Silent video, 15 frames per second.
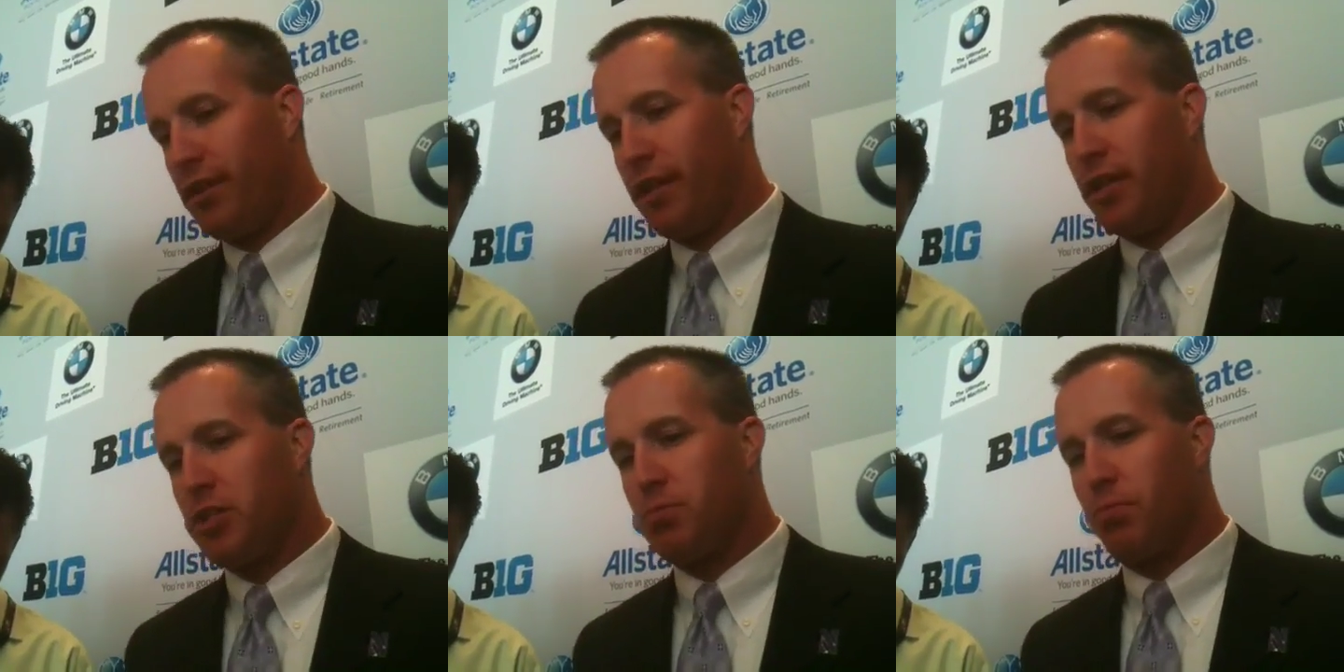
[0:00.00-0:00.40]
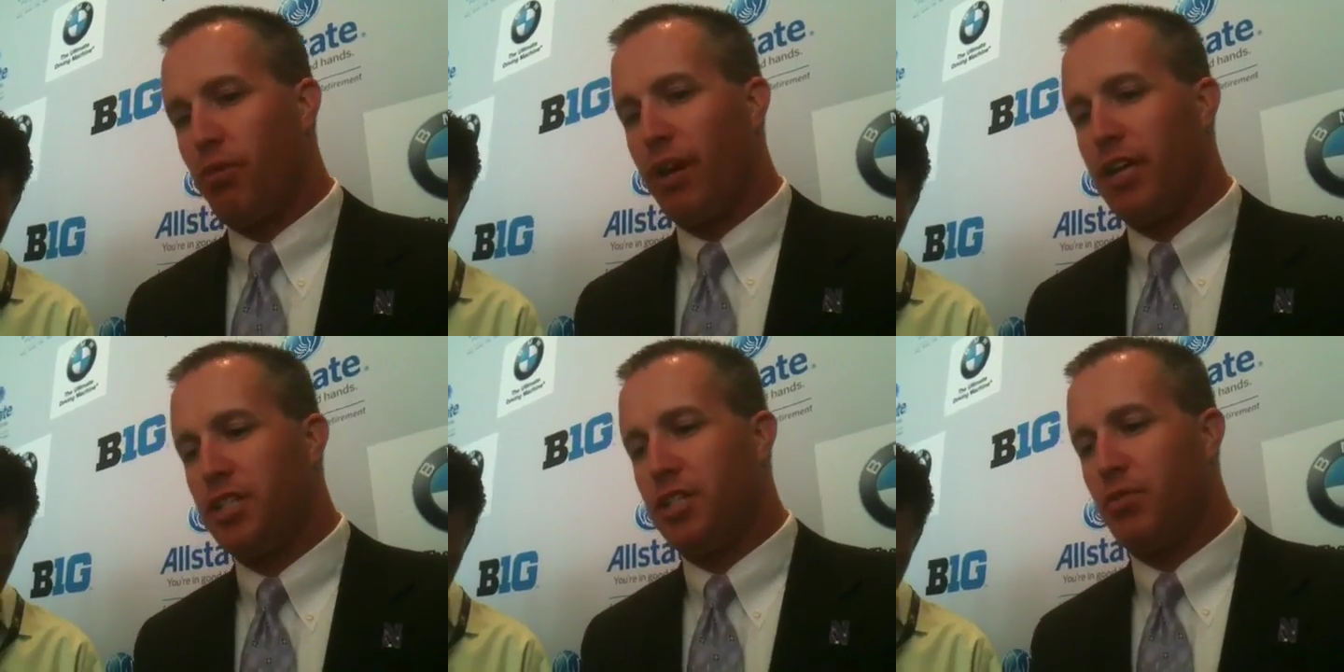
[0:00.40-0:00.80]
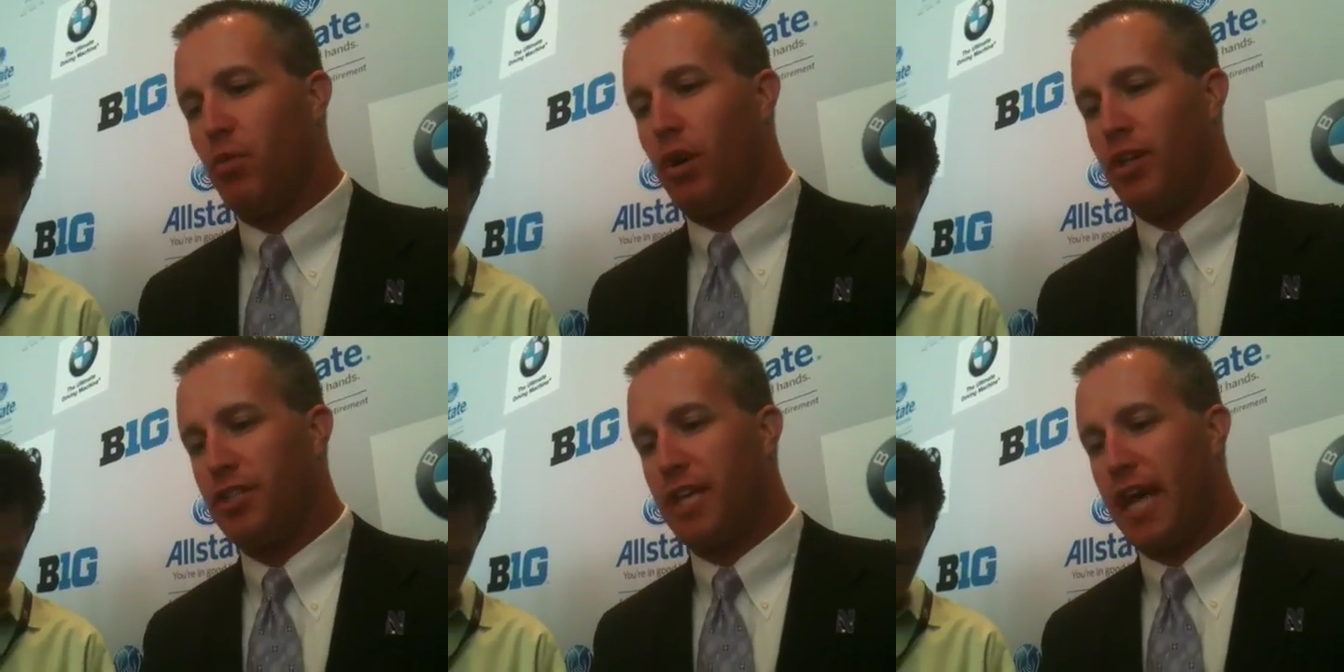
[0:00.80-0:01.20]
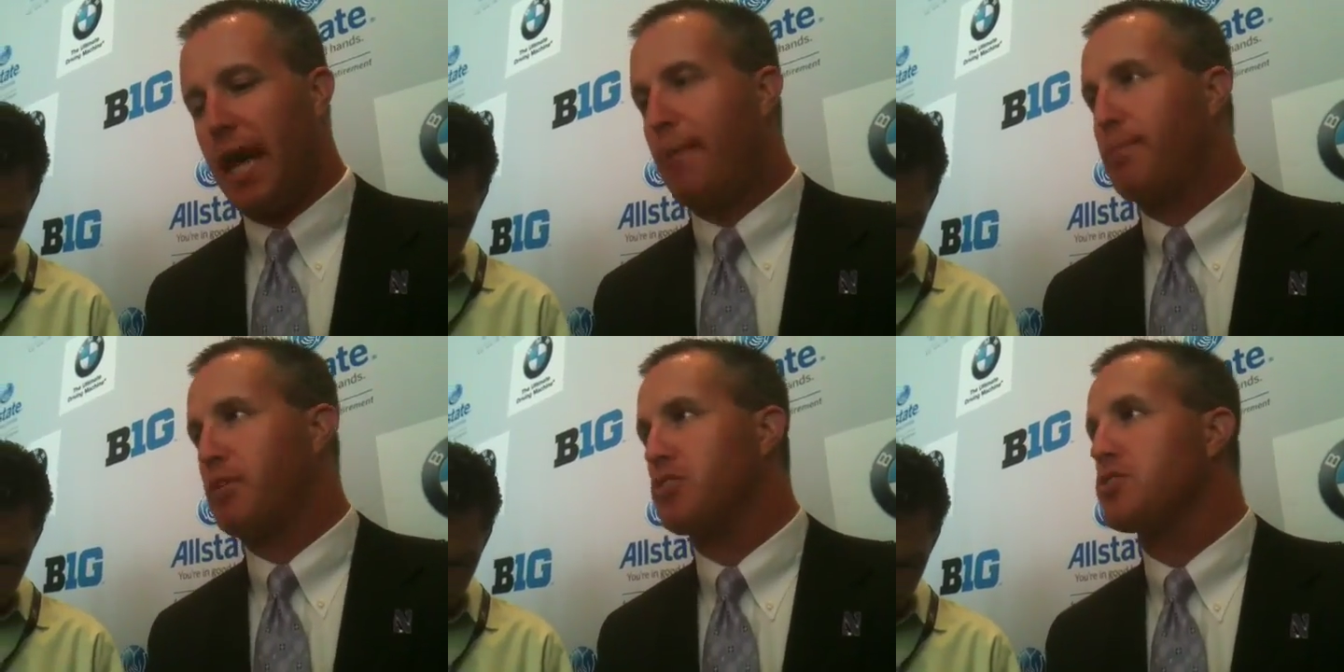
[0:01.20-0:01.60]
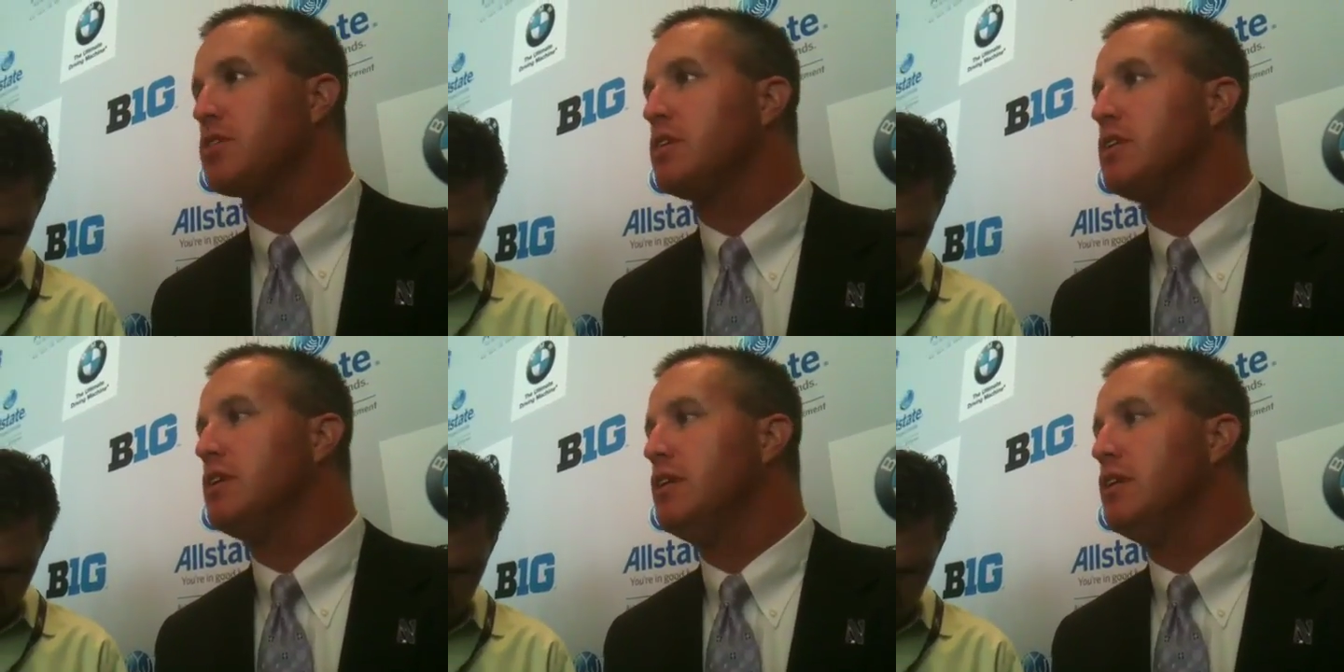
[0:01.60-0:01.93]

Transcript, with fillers: The inspiration was campus.